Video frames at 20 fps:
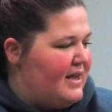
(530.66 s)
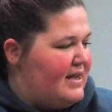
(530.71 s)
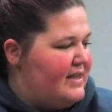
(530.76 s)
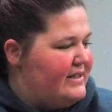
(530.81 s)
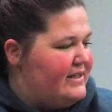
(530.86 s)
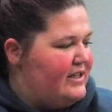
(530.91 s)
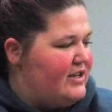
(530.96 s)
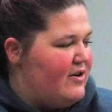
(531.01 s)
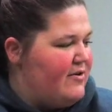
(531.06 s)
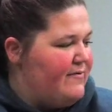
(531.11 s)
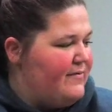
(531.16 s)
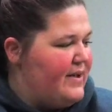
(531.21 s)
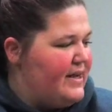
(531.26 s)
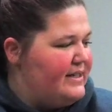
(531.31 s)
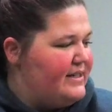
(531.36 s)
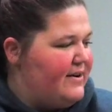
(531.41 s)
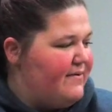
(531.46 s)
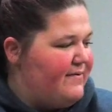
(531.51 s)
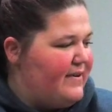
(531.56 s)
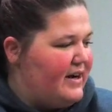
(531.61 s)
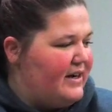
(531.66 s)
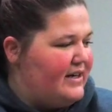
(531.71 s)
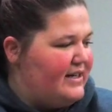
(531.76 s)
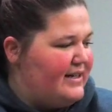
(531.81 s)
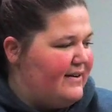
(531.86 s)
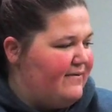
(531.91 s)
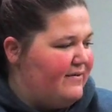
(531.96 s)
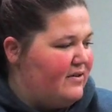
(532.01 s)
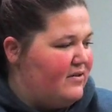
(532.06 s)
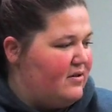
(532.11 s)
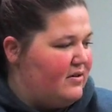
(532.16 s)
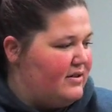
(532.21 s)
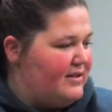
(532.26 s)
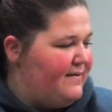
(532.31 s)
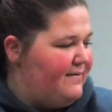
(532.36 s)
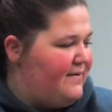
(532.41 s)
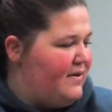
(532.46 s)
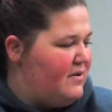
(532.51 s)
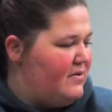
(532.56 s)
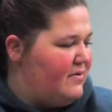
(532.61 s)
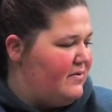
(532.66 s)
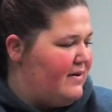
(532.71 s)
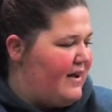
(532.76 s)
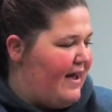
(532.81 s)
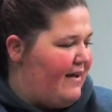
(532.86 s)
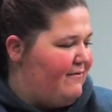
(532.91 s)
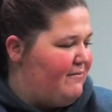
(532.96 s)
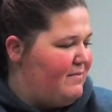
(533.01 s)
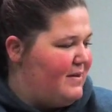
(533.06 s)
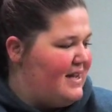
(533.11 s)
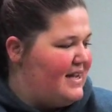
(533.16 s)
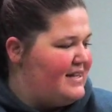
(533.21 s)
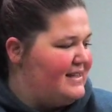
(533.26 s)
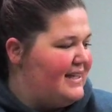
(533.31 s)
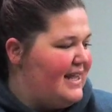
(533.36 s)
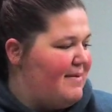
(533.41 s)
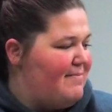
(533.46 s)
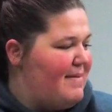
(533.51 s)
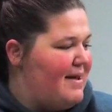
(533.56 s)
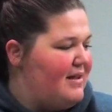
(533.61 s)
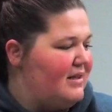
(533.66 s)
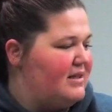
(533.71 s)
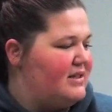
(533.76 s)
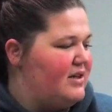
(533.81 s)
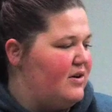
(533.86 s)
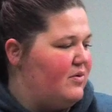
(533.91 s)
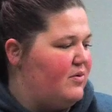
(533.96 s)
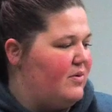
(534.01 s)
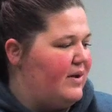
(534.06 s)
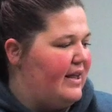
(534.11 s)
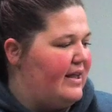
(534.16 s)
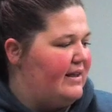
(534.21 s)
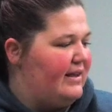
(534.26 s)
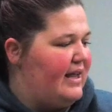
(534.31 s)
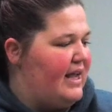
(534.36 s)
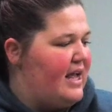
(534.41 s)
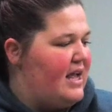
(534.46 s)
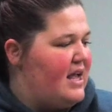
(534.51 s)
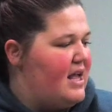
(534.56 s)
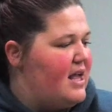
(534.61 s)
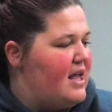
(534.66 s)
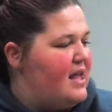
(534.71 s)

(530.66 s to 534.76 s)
Snowflakes are very difficult to photograph because they melt so quickly.